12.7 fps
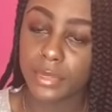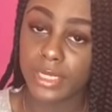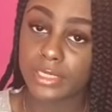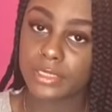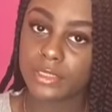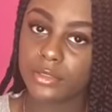
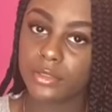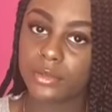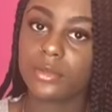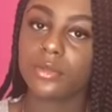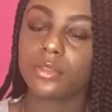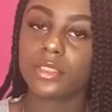but I
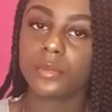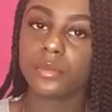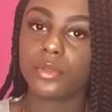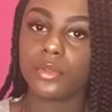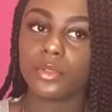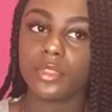still
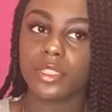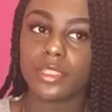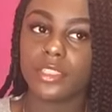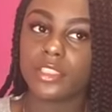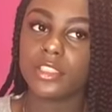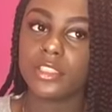support the
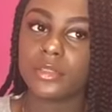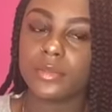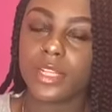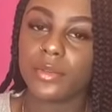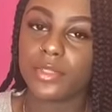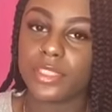YouTube
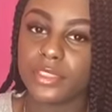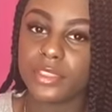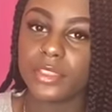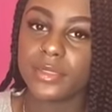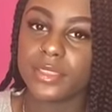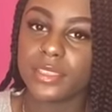like what he's
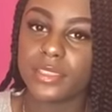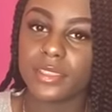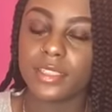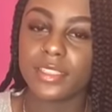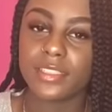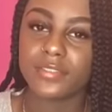doing
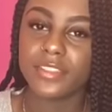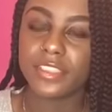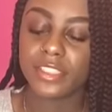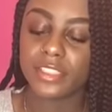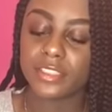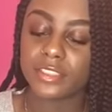and his
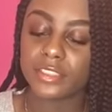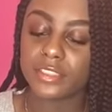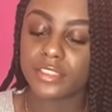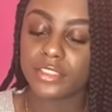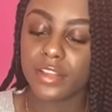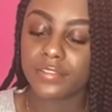videos
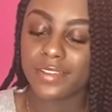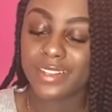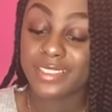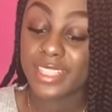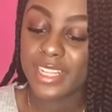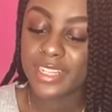and stuff
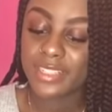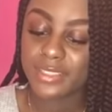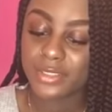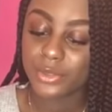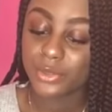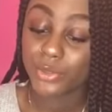like
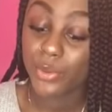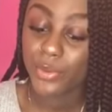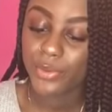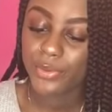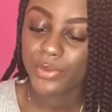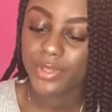that.
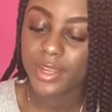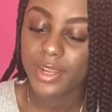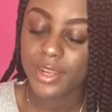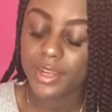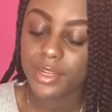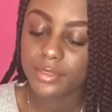So
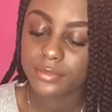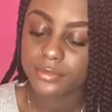yeah.